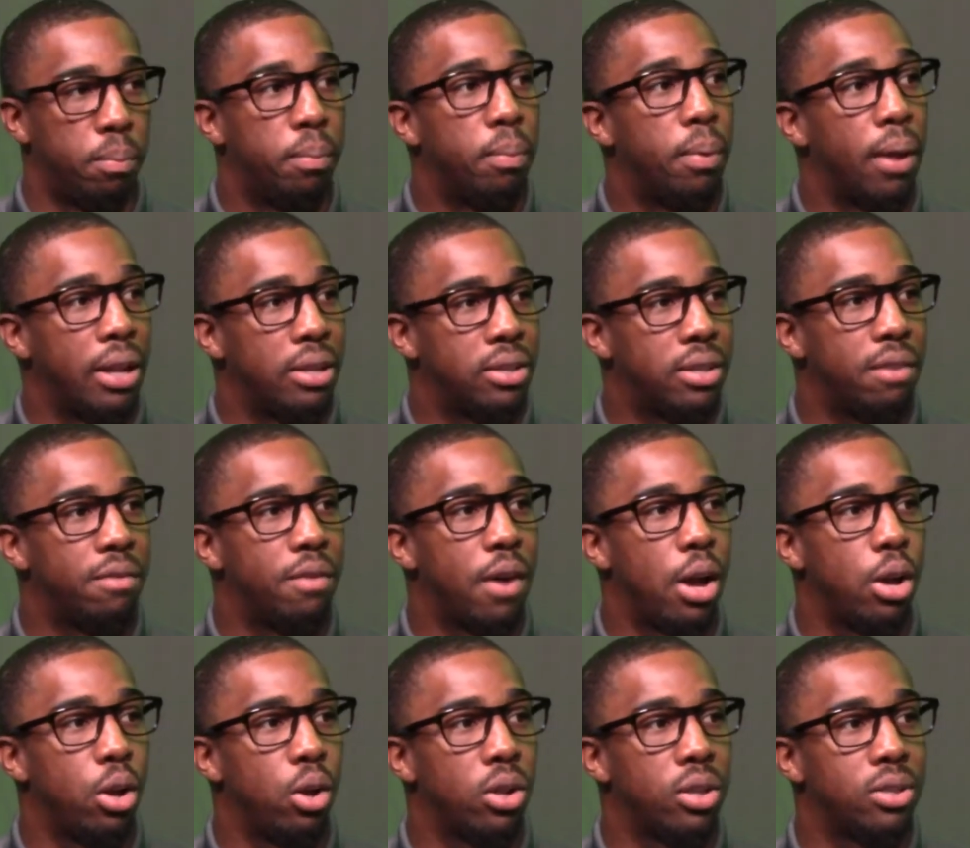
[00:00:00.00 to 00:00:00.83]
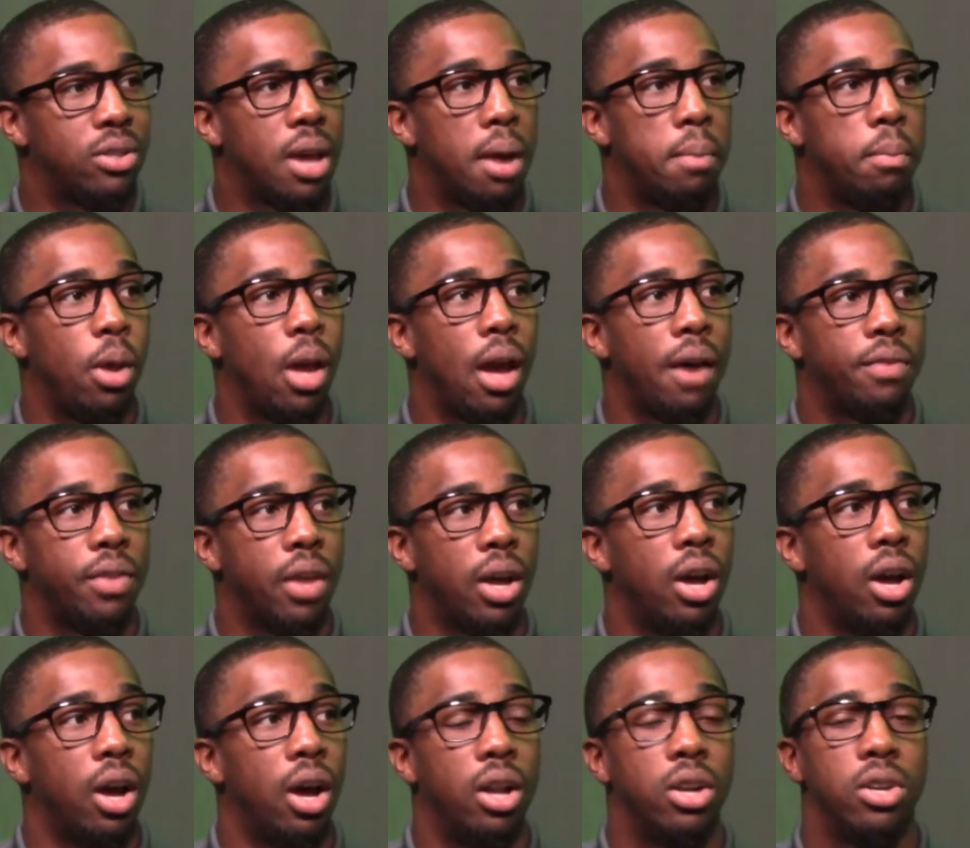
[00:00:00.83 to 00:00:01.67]
place that value on your time. You have to
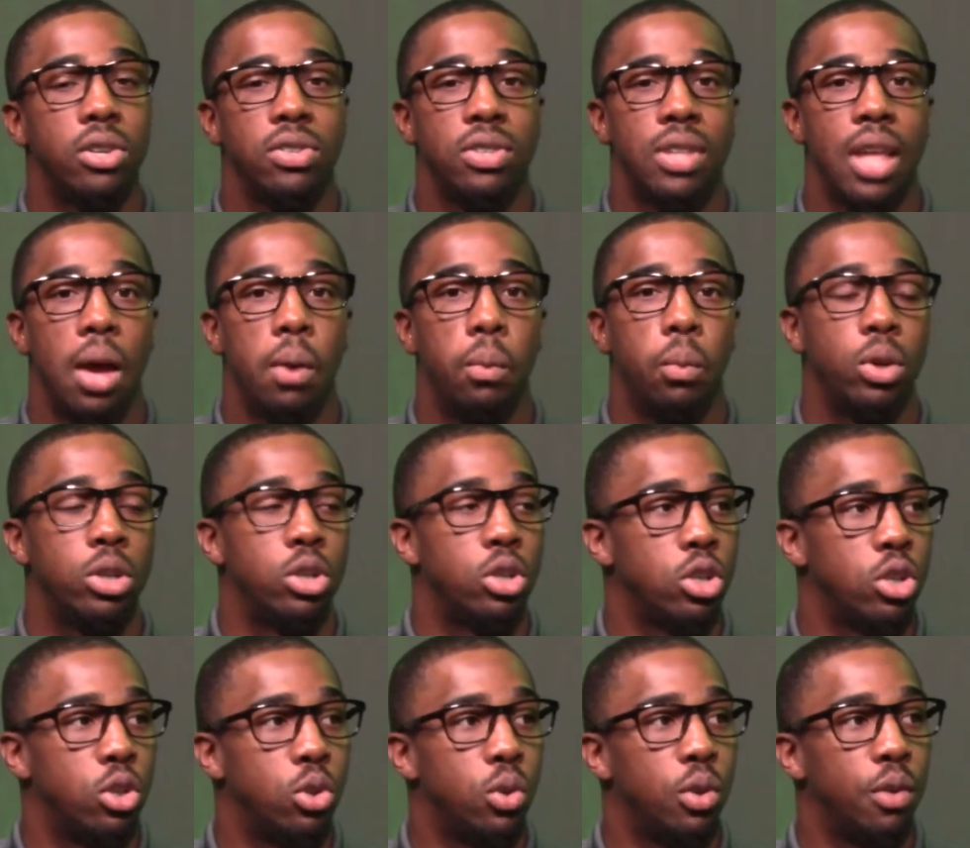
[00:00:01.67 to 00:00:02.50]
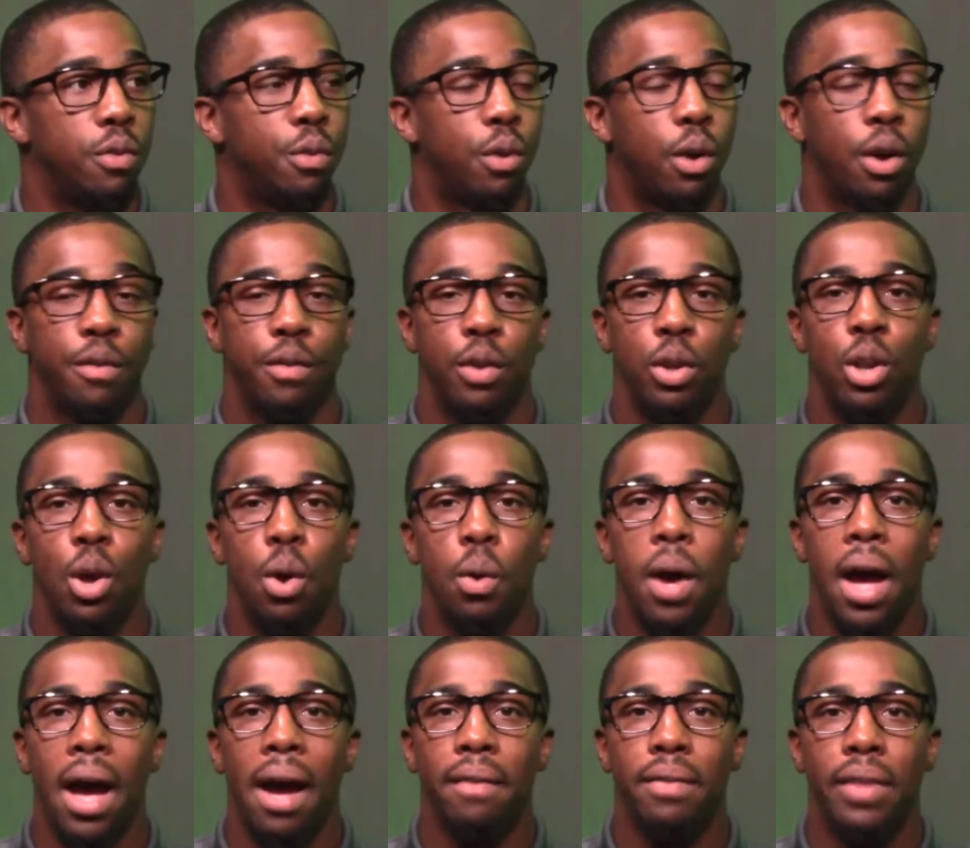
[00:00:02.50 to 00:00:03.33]
understand what you're shooting for. If you
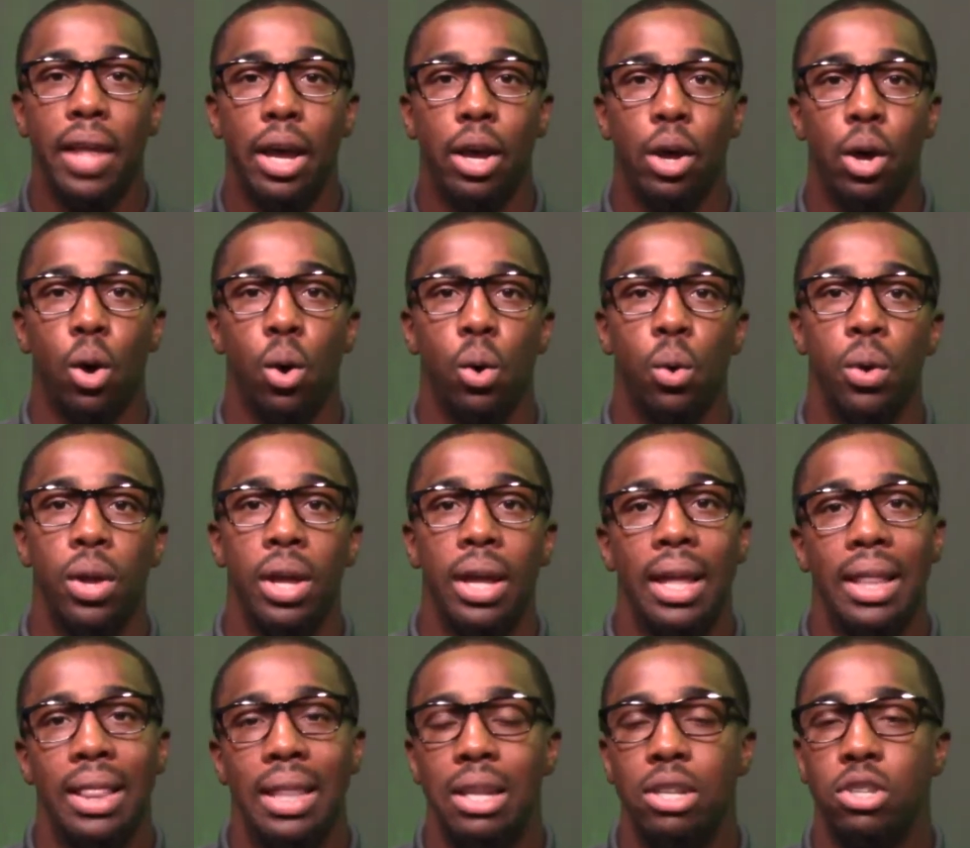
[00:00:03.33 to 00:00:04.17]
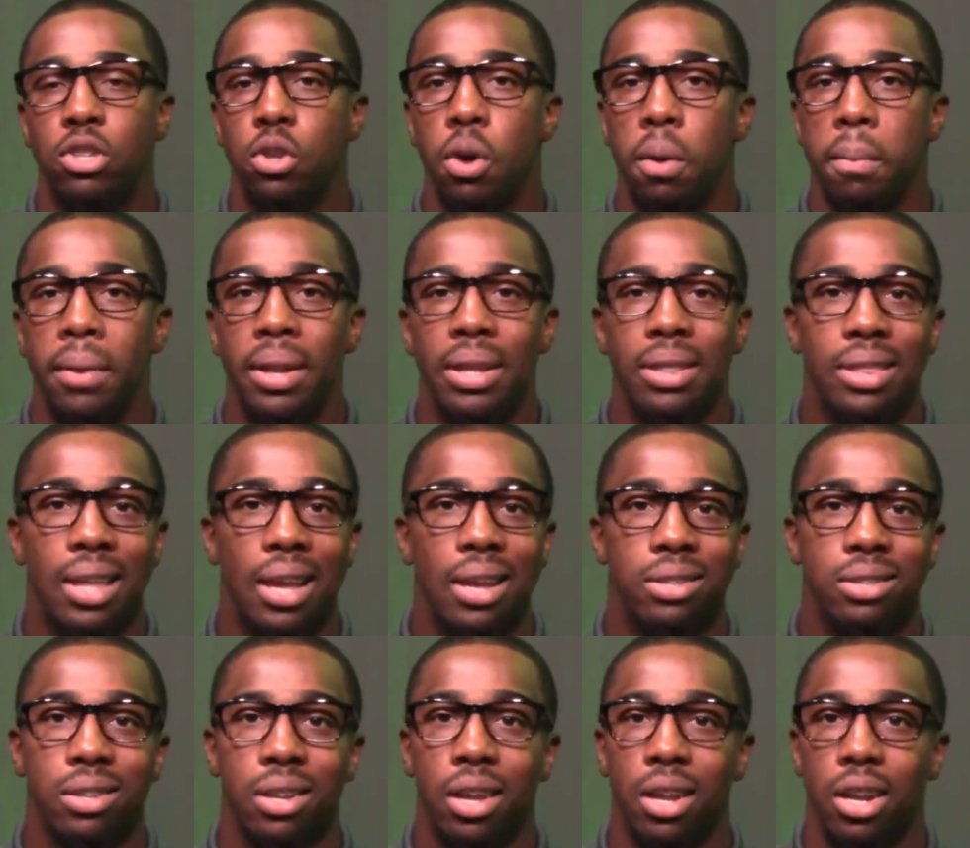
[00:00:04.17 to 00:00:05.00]
don't have that goal, then so many
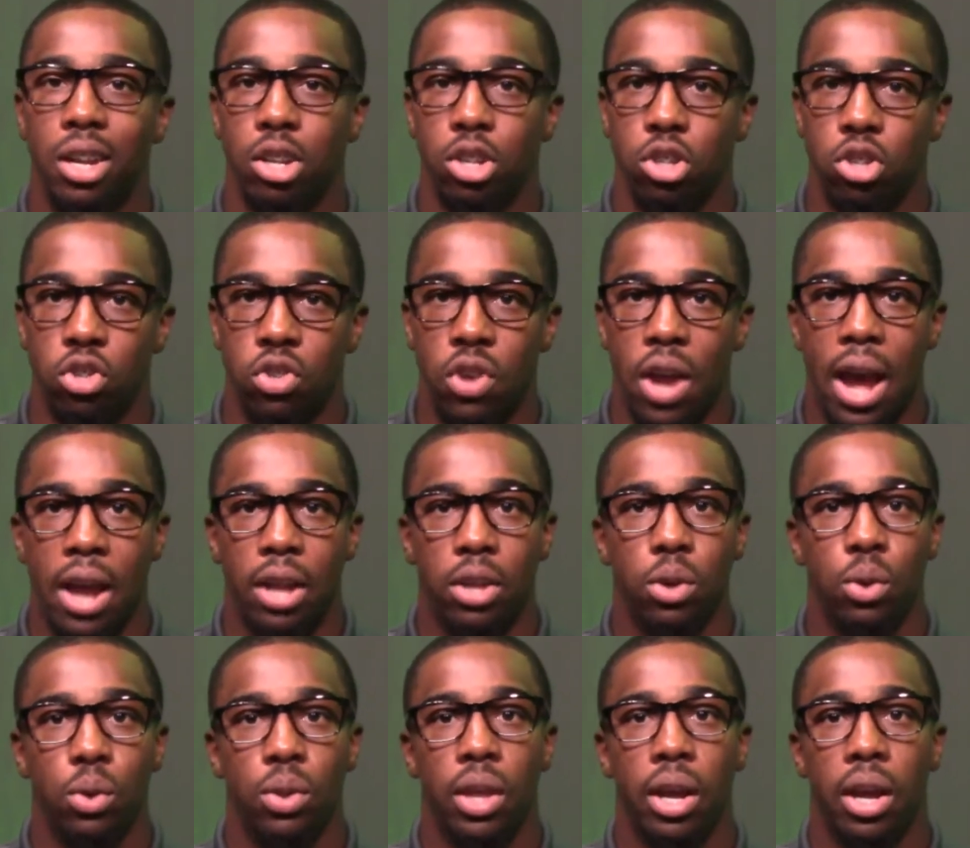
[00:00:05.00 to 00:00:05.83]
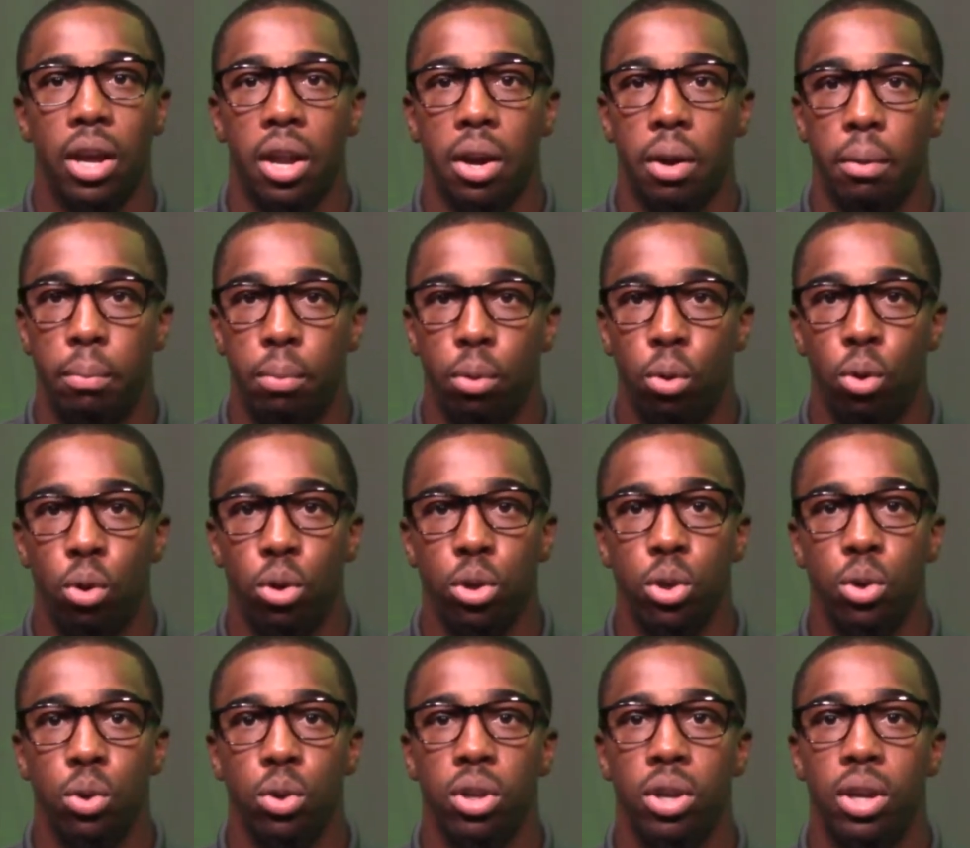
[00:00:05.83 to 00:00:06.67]
things are going to distract you. They're going to pull
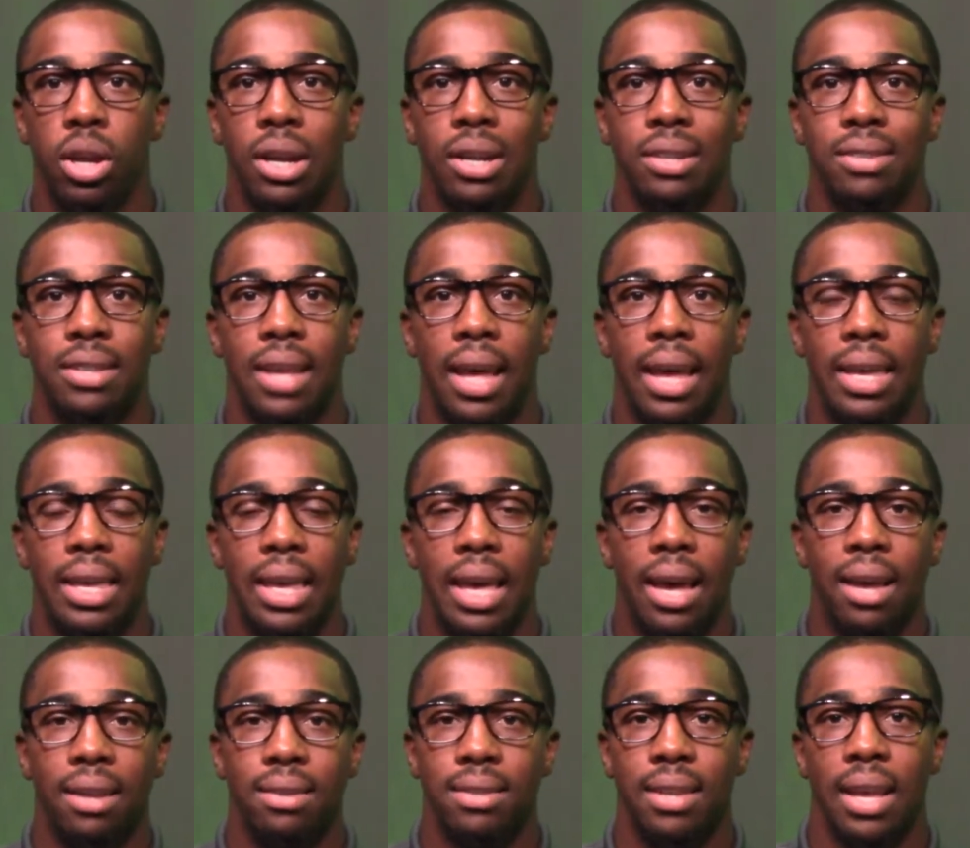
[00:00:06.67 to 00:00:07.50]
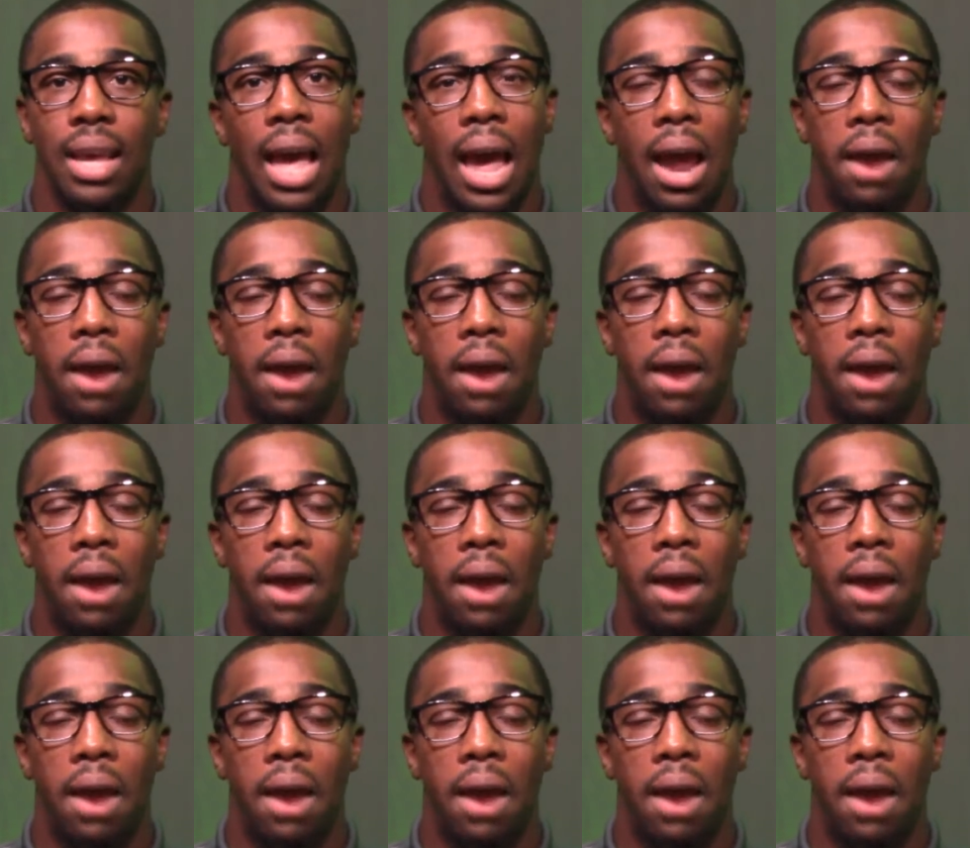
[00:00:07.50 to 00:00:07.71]
you. You're going to say yes.